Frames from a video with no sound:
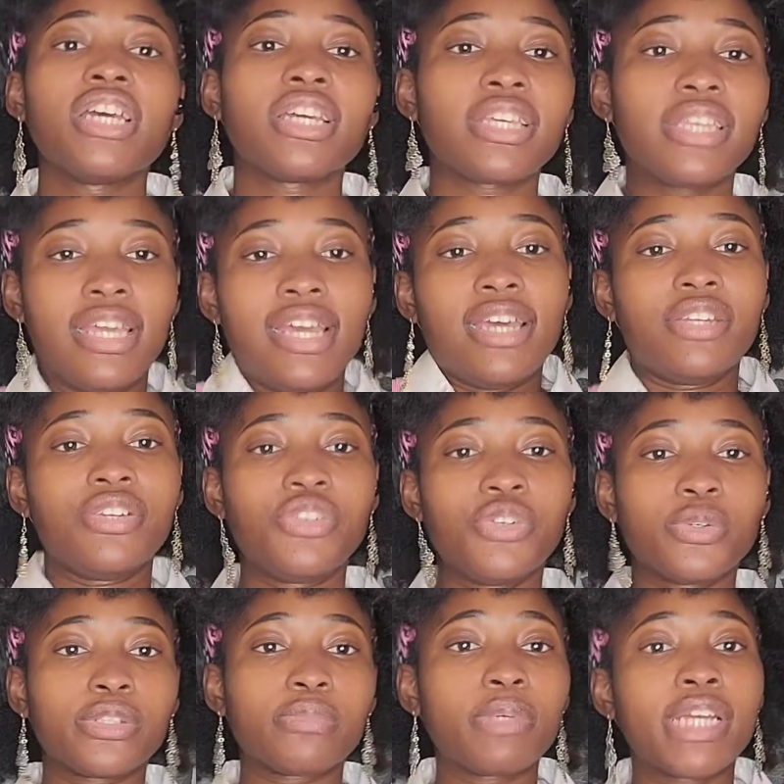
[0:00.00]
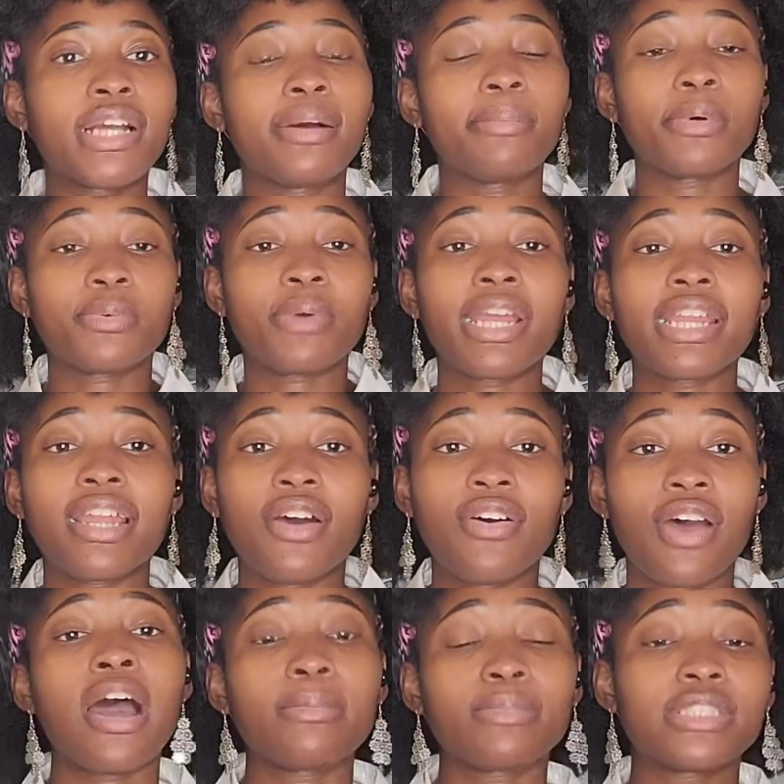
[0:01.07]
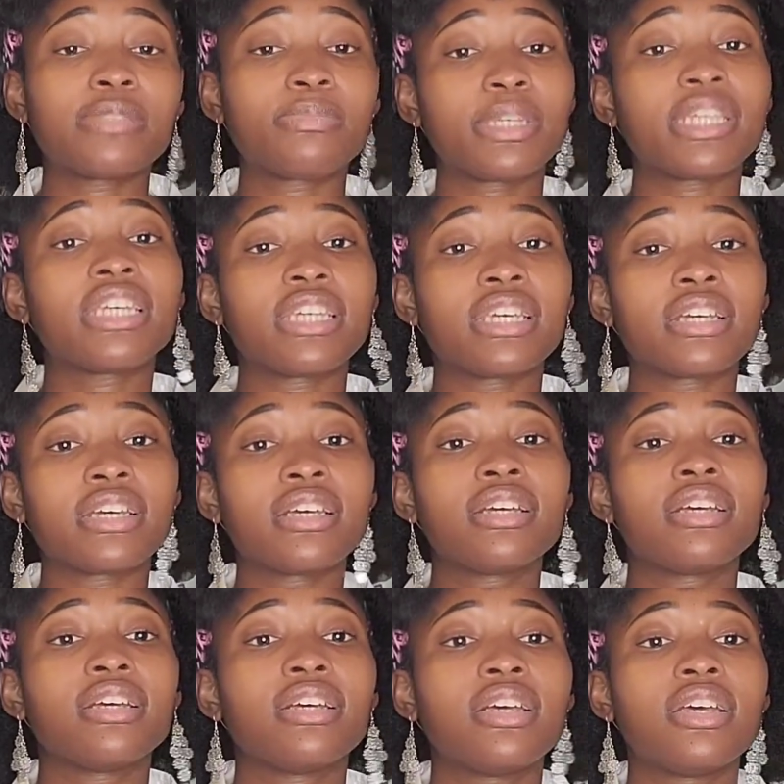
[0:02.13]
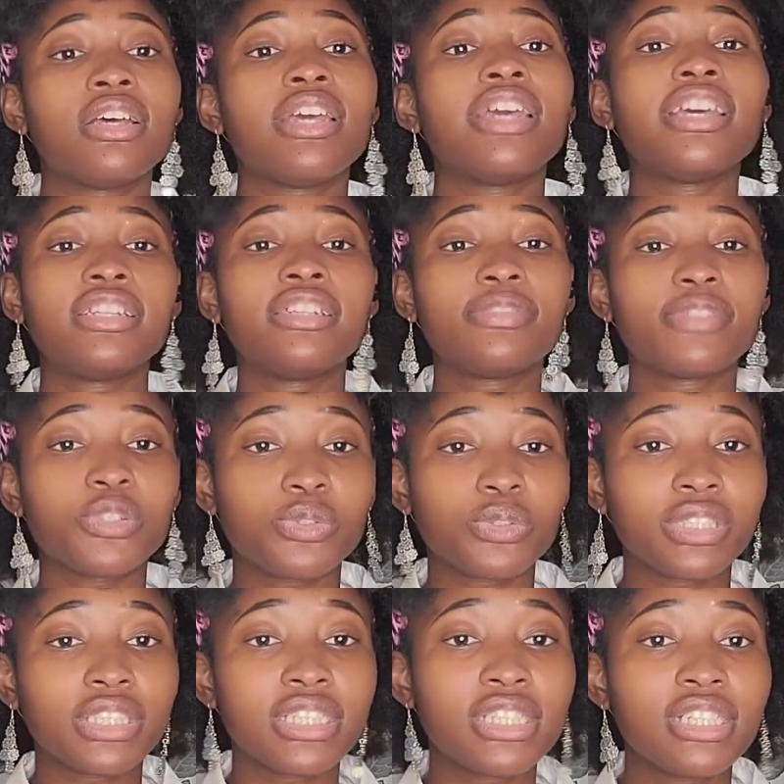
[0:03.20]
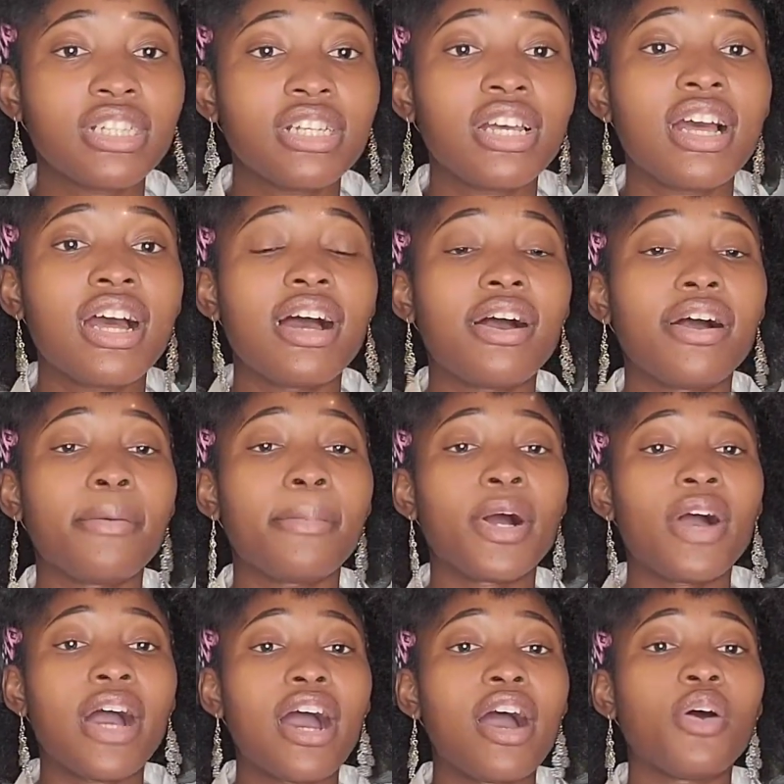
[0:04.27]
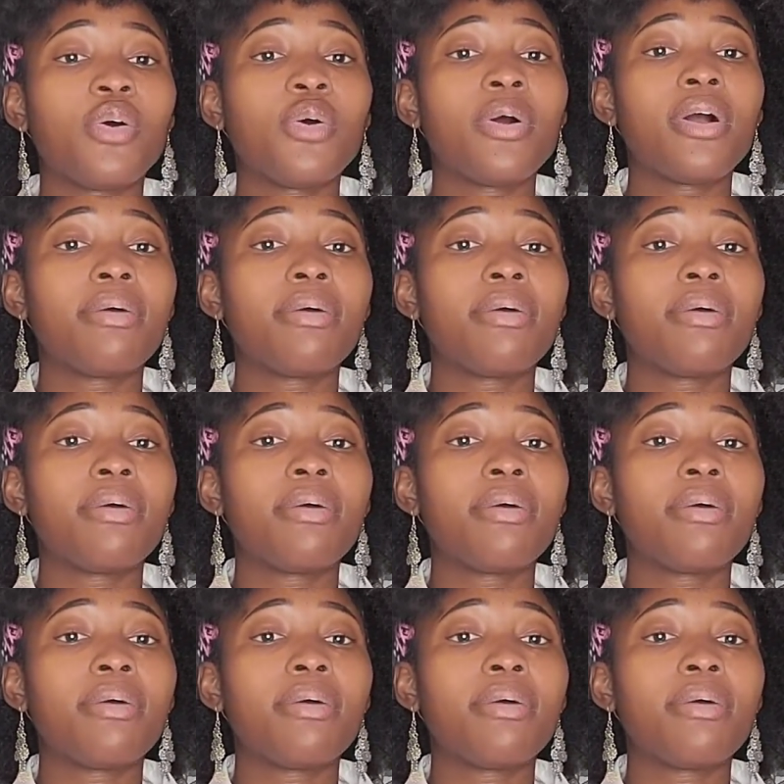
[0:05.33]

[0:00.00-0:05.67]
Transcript: can speak up. But right now I'm speaking individually about how